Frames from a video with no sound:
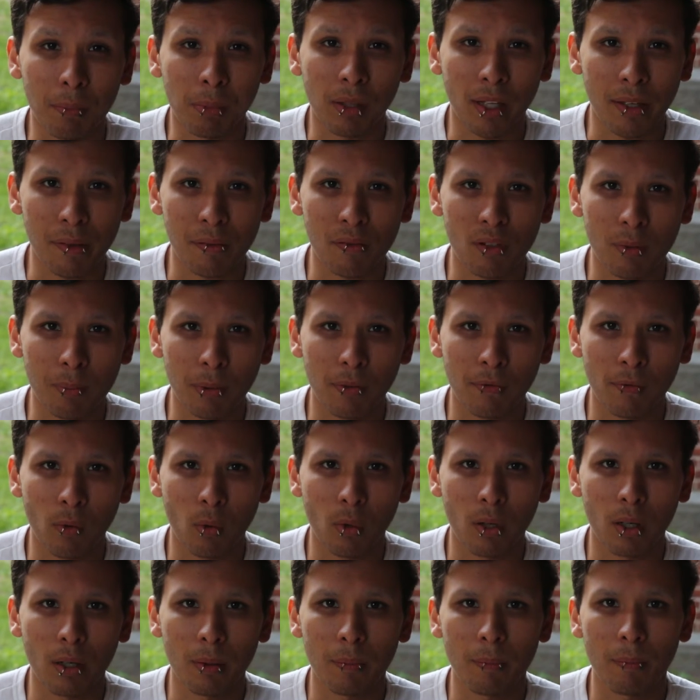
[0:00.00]
a place to
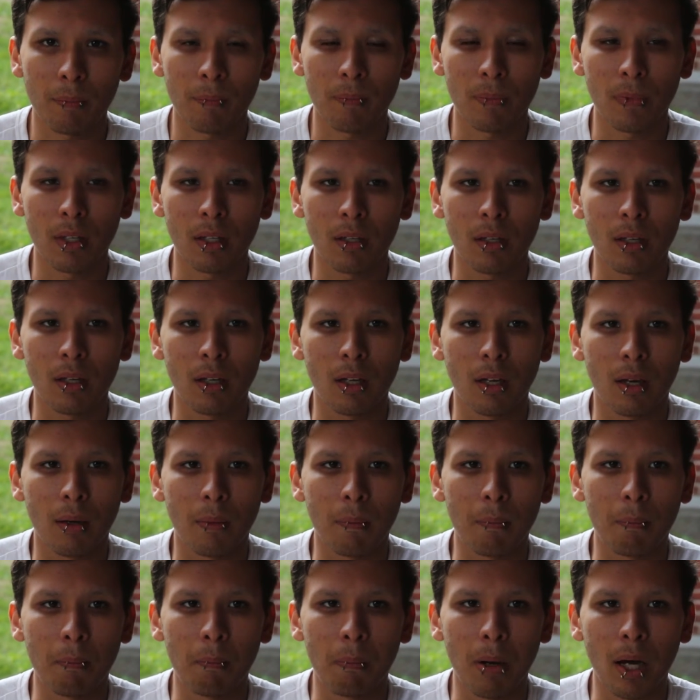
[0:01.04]
perform,
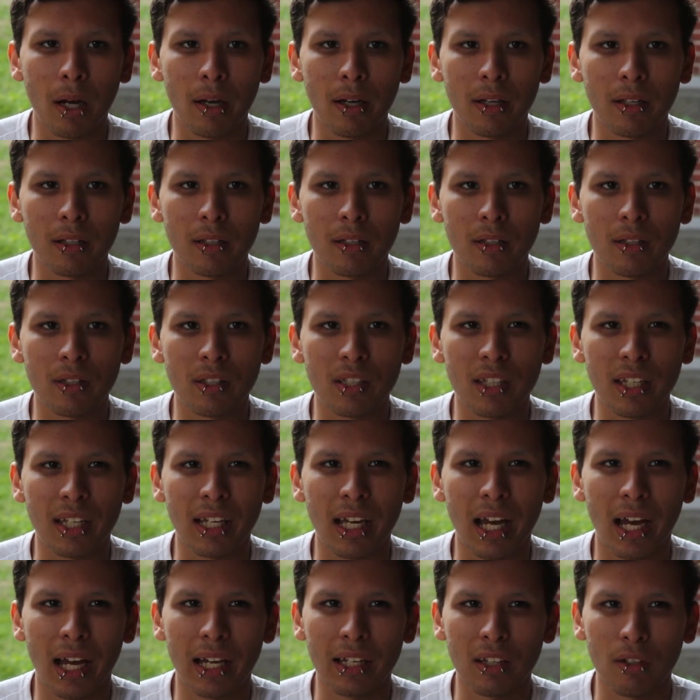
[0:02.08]
but to
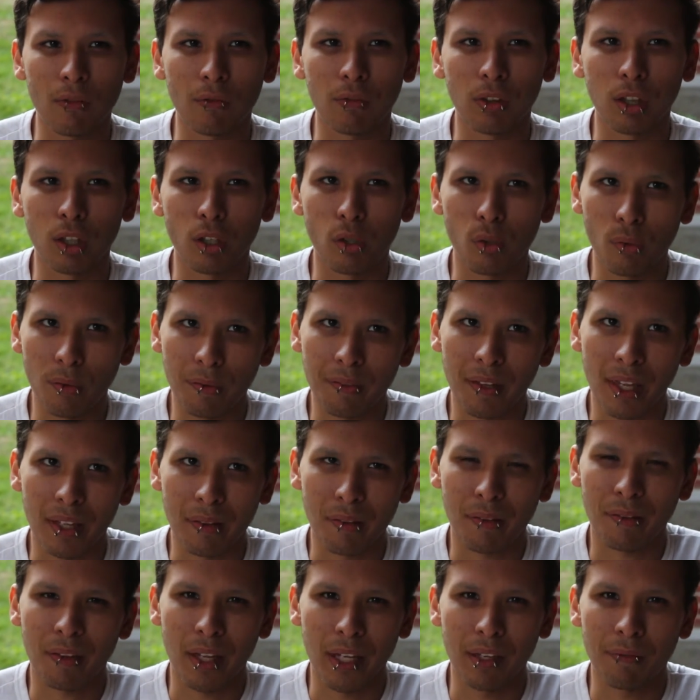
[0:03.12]
kind of lose
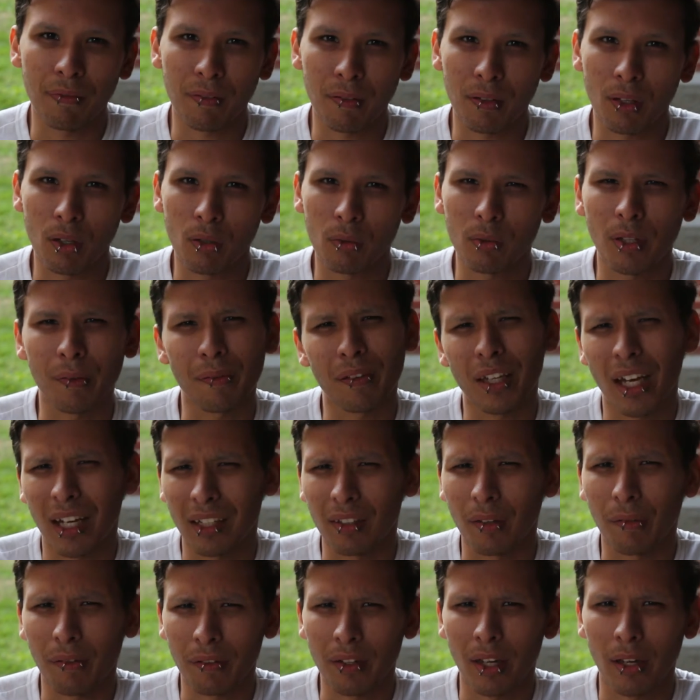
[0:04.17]
that safe zone is
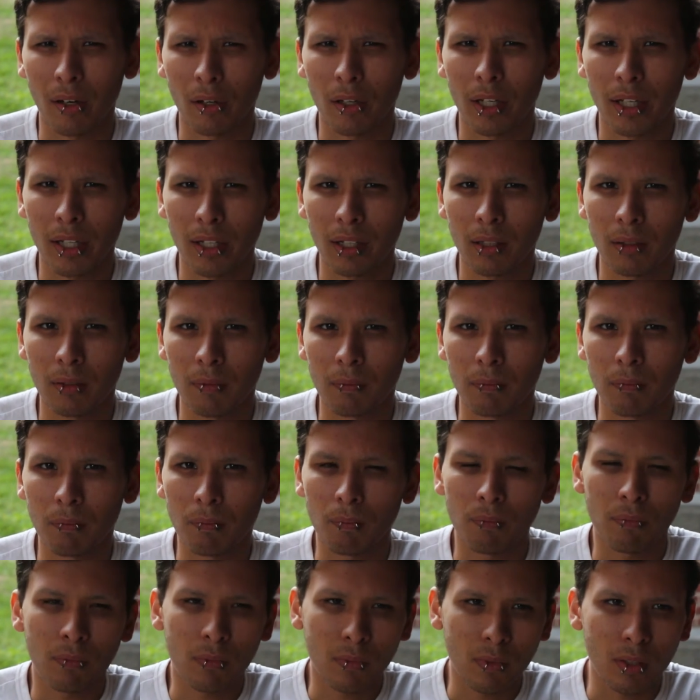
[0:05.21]
kind of scary.
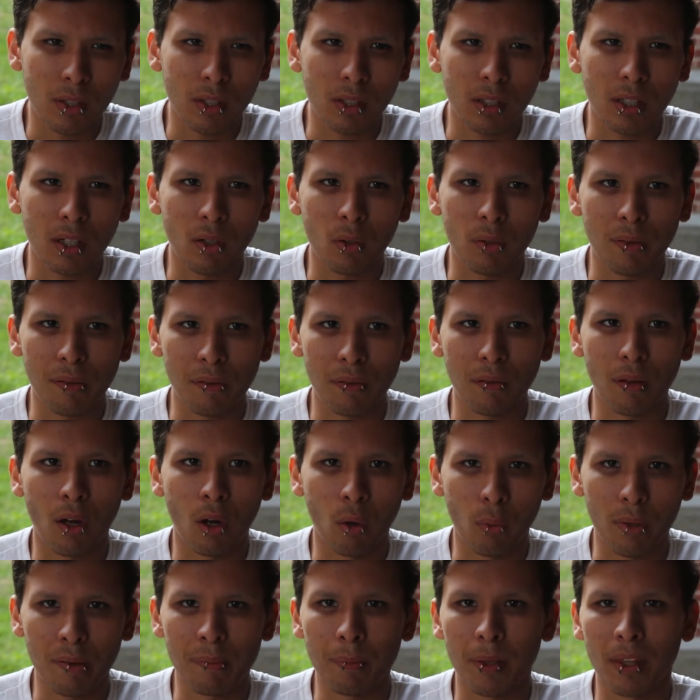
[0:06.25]
You know, it's
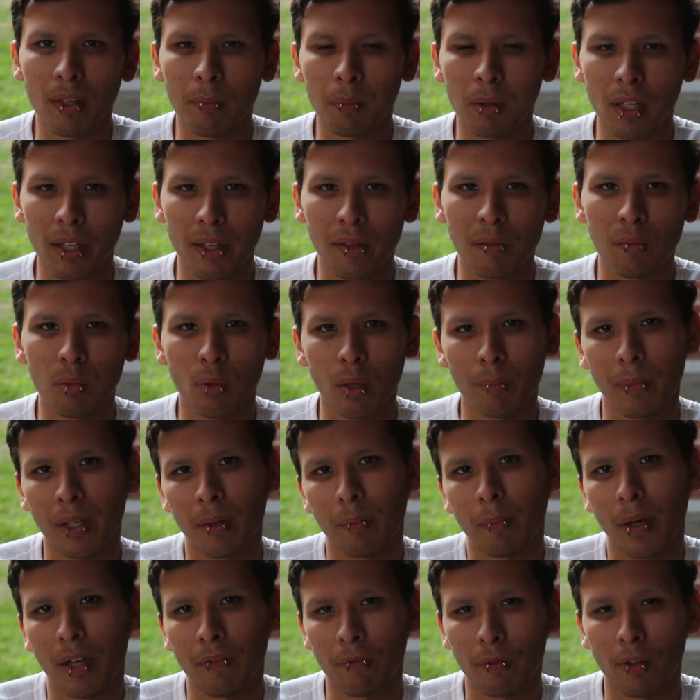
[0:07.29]
always been the place where me
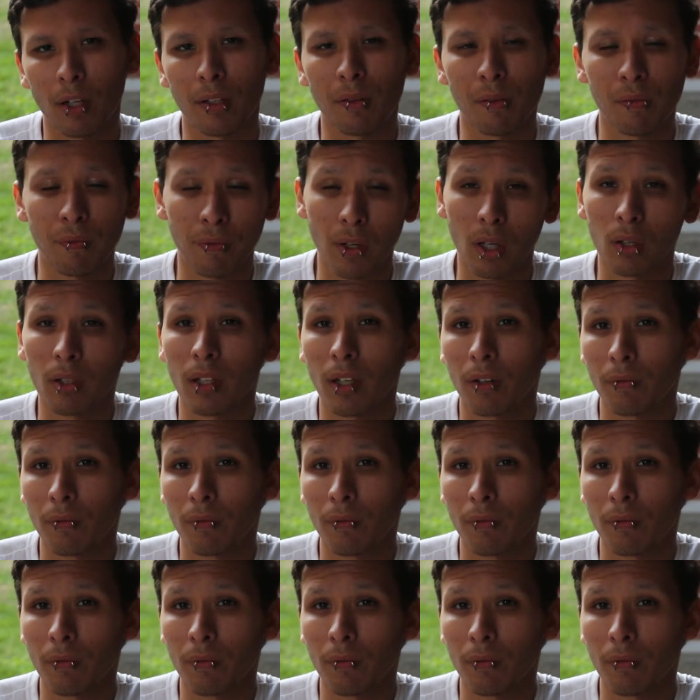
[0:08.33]
and my friends felt